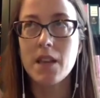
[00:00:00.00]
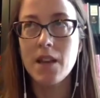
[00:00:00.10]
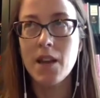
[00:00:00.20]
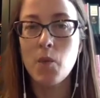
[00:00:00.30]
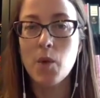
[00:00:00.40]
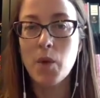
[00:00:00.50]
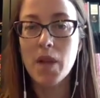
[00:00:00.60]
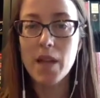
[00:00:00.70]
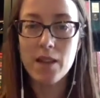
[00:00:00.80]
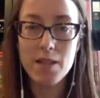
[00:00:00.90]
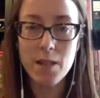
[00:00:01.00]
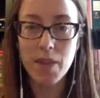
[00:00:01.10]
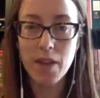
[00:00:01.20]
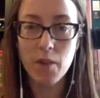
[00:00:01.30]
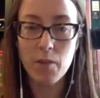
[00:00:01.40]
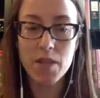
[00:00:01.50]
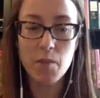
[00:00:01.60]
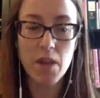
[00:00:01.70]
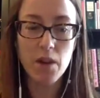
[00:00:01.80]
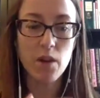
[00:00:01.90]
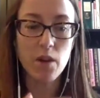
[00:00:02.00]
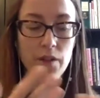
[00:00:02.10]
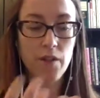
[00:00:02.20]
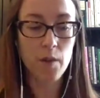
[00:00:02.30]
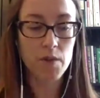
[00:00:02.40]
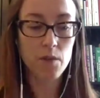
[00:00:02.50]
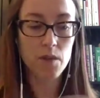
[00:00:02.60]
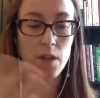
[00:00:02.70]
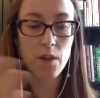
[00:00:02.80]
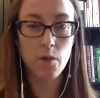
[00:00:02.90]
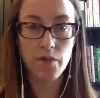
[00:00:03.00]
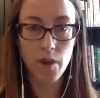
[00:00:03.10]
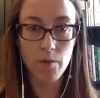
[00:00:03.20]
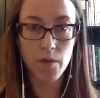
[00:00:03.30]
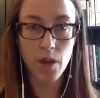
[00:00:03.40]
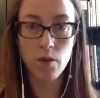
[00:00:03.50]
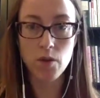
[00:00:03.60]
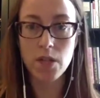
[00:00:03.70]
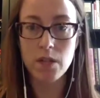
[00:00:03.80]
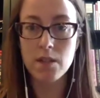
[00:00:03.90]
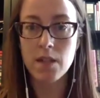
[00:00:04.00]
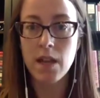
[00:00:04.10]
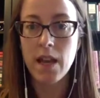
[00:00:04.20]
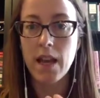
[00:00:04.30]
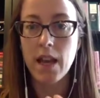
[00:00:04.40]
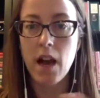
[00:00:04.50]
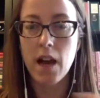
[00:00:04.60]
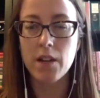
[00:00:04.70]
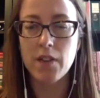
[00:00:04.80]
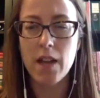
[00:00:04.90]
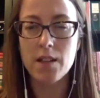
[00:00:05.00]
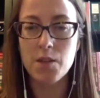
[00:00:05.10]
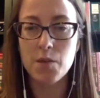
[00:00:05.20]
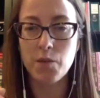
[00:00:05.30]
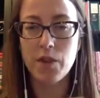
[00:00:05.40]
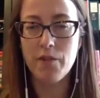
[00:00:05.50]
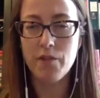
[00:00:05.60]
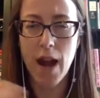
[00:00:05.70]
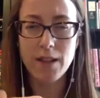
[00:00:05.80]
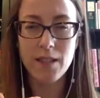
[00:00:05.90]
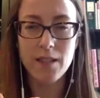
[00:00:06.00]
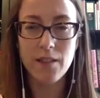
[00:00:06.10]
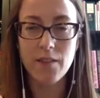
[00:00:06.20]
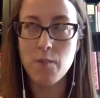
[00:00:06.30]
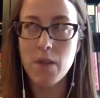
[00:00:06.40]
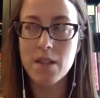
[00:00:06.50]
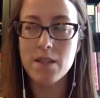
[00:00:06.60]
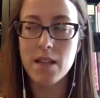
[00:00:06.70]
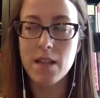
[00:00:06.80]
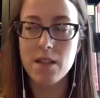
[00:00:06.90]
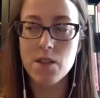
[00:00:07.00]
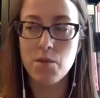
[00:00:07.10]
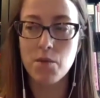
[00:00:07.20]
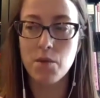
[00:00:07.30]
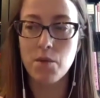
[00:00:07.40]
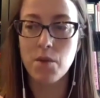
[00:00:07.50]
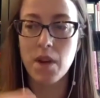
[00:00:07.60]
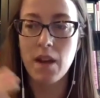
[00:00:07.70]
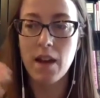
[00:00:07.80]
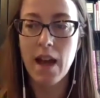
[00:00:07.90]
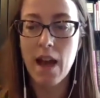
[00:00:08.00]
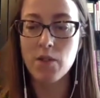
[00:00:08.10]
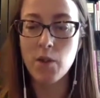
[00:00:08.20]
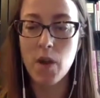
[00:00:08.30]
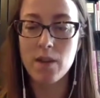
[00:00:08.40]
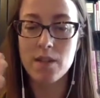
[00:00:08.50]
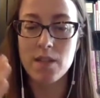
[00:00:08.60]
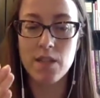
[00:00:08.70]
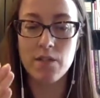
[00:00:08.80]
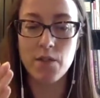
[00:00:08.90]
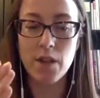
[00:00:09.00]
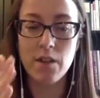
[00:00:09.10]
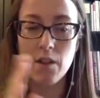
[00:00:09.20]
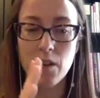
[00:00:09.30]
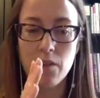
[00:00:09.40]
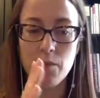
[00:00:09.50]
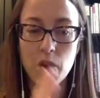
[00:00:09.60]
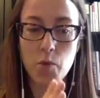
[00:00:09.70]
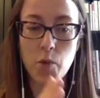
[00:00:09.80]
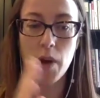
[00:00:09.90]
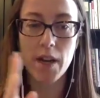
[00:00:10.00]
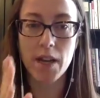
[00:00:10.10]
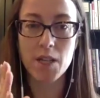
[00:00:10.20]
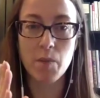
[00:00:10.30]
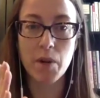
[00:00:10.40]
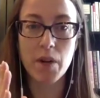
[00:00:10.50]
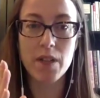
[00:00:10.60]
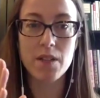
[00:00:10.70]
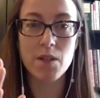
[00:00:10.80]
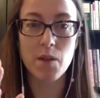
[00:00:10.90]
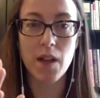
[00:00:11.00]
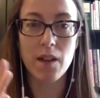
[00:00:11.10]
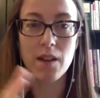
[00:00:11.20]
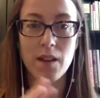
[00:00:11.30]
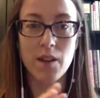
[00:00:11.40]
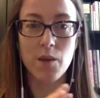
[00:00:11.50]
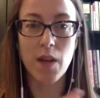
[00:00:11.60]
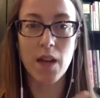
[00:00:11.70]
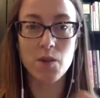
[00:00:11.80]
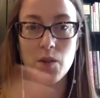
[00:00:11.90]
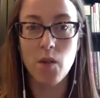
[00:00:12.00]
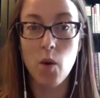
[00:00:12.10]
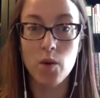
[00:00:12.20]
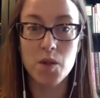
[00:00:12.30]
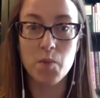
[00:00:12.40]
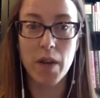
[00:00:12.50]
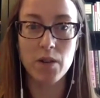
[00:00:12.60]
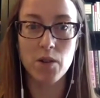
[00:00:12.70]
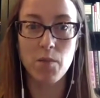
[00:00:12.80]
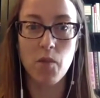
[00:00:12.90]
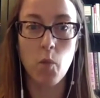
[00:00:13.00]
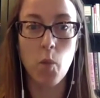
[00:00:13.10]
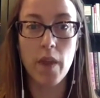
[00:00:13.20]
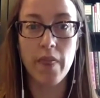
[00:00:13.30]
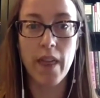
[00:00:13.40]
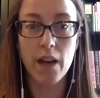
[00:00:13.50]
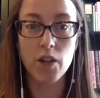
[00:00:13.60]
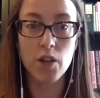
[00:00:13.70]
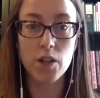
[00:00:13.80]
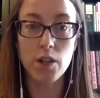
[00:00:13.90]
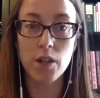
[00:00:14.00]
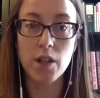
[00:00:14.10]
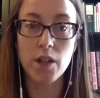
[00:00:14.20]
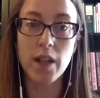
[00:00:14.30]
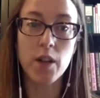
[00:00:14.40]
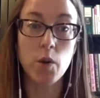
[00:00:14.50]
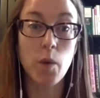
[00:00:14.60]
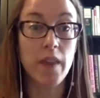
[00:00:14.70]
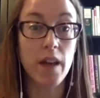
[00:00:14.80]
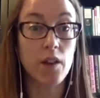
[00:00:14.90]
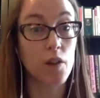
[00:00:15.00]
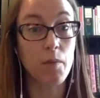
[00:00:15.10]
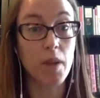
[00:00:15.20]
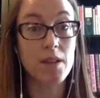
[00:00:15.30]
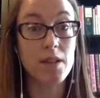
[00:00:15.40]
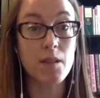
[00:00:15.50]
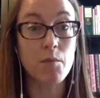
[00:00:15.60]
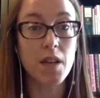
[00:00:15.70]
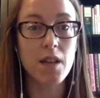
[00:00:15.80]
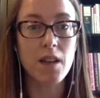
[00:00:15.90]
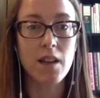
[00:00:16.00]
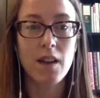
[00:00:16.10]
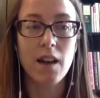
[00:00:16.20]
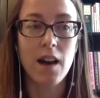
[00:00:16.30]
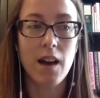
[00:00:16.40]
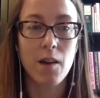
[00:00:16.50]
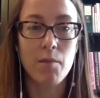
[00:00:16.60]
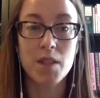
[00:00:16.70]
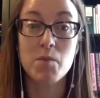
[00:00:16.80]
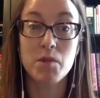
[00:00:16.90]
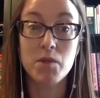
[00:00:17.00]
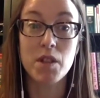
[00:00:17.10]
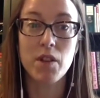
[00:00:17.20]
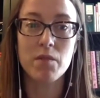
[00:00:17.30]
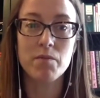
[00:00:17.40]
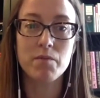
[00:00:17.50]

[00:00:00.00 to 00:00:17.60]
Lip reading: when we hear something from a speaker or from Susan or from the coaches, it kind of gets refracted, if that makes sense, through everyone's different viewpoint and experience, so that you get sort of a whole spectrum of what that could look like or what that could mean to somebody. That's been really great.